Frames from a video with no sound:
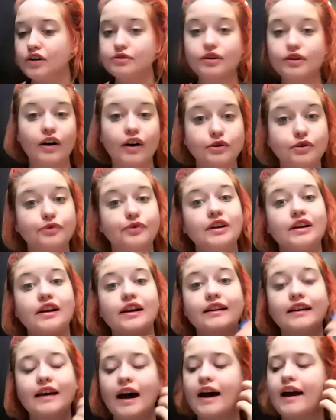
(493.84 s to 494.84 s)
In terms of how
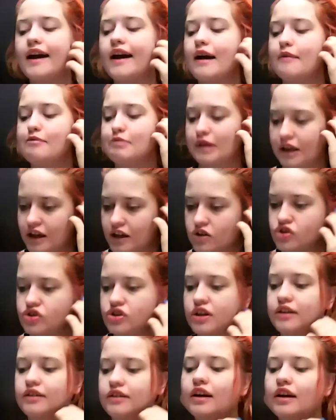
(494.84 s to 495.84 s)
to fill an I
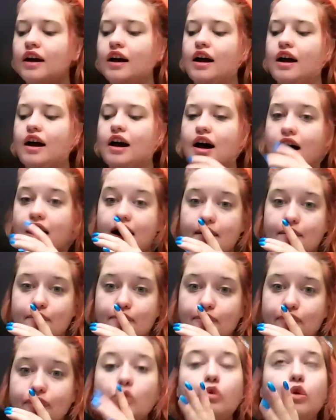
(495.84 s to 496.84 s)
application,
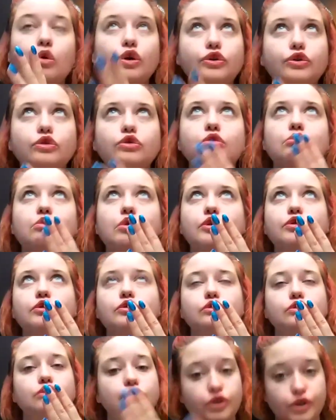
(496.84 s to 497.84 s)
what to do, what
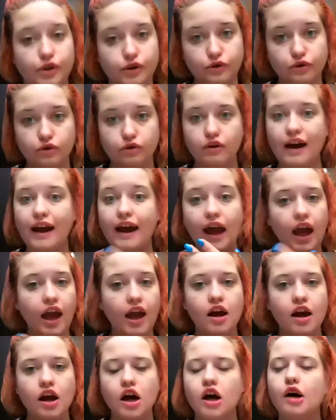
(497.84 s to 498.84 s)
didn't do.
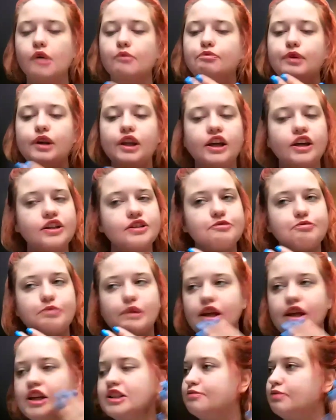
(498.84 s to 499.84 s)
Please,
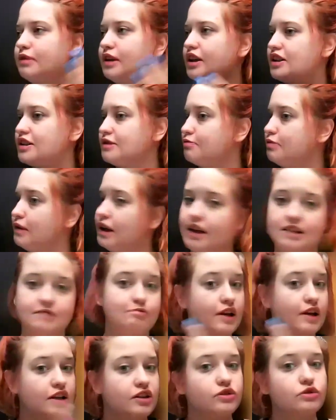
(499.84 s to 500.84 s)
please, please, please,
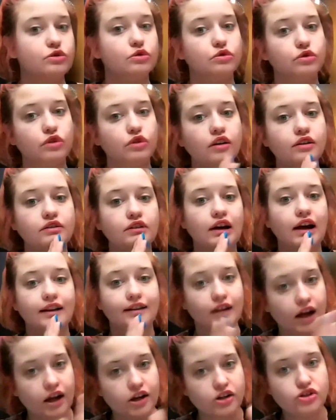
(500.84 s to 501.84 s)
please do not
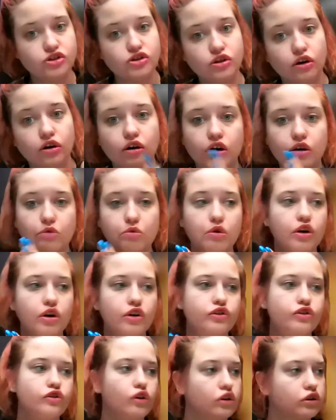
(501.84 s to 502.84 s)
attach your
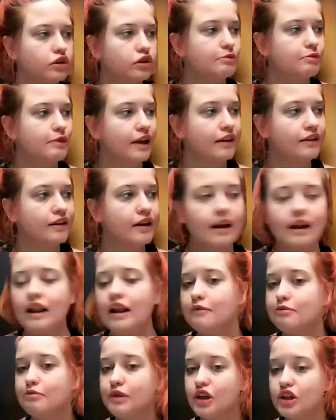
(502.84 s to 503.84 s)
Word document.
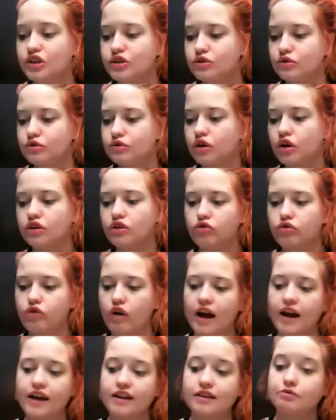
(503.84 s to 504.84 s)
Please do not
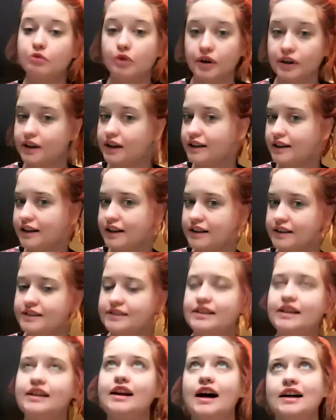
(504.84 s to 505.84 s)
write more details
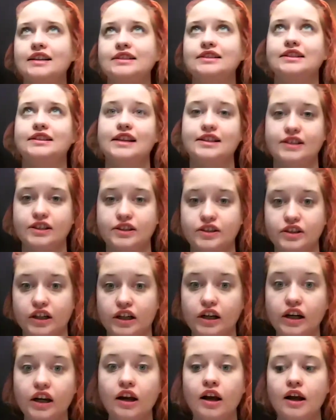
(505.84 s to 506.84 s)
than asked
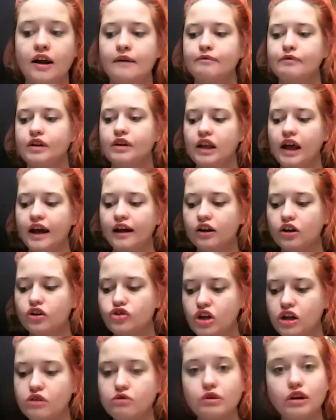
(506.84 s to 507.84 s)
necessary. Like,
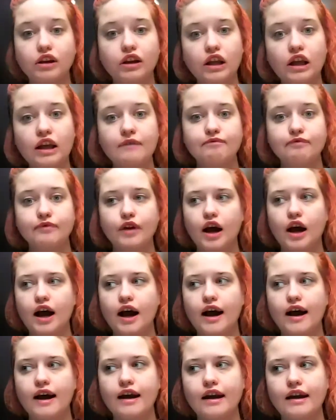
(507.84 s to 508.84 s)
genuinely,
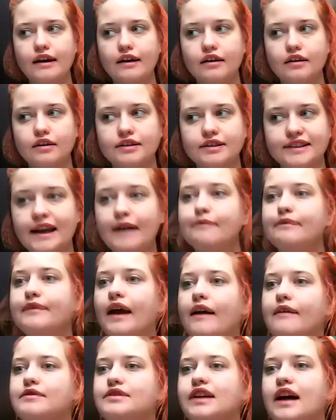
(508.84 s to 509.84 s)
I
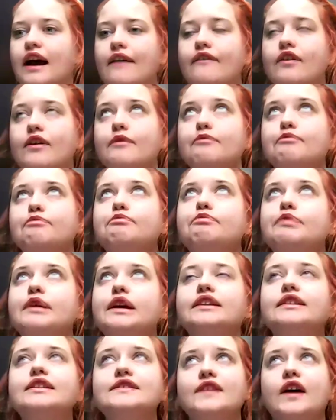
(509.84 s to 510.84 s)
sometimes have a
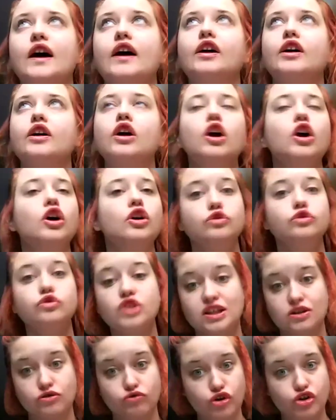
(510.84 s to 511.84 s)
big desire to
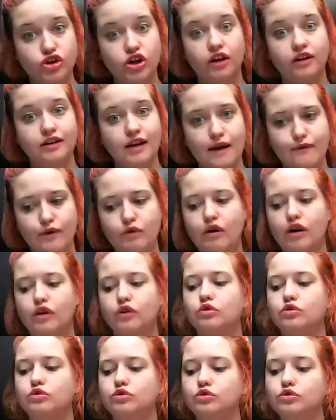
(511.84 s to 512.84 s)
just reject everyone
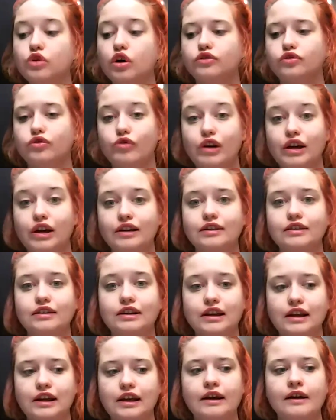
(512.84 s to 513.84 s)
who do not read
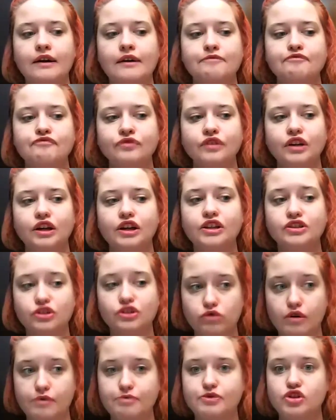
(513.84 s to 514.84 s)
the
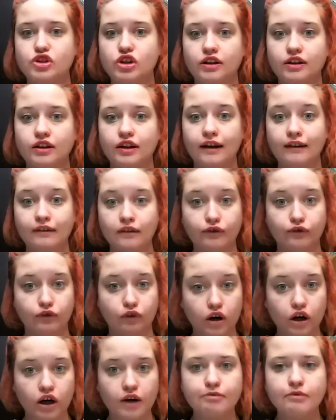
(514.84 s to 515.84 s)
inscription in the
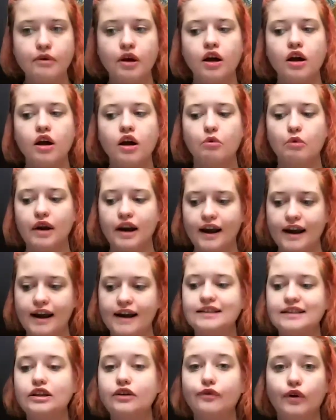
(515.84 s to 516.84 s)
form. When I
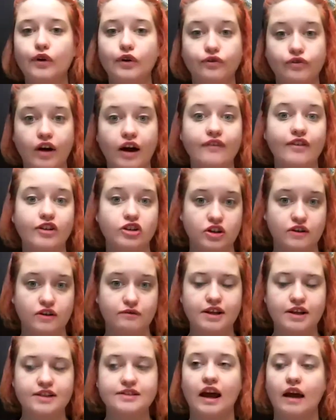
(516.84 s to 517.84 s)
ask you for 5
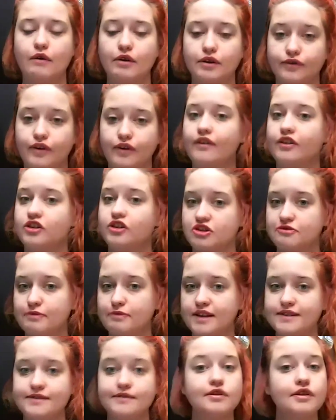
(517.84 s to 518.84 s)
achievements, I want 5
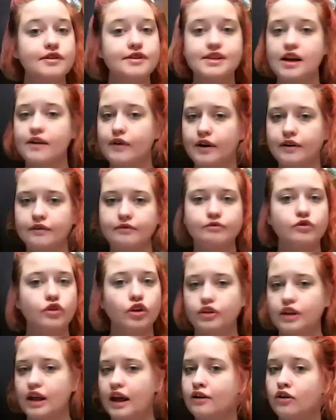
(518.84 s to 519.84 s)
achievements, not 7,
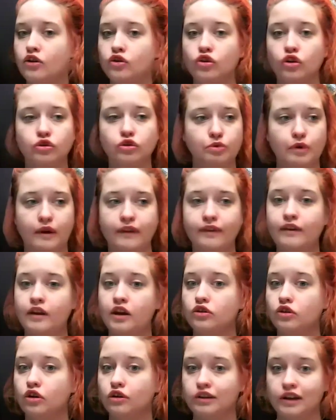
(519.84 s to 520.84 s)
not 10, not 20,
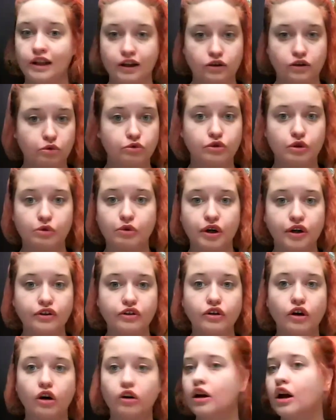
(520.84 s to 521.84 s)
not linked to the Word
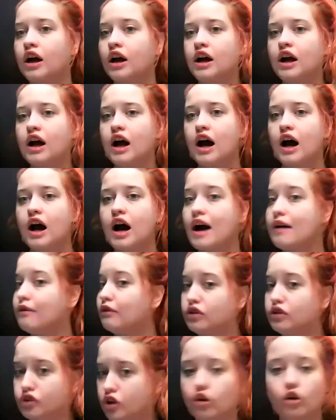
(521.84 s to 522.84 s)
doc. I will
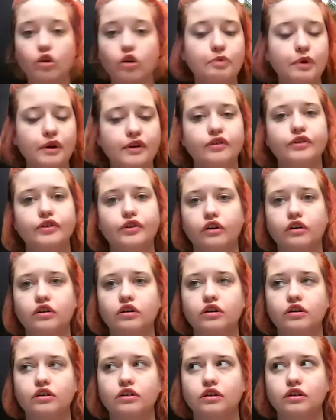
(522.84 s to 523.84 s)
not open your doc.
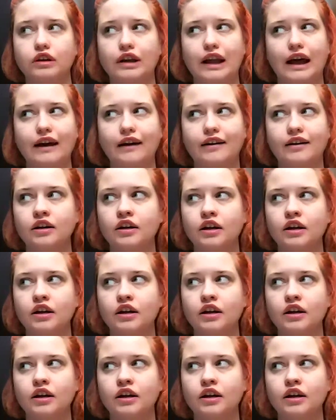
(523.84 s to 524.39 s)
Like,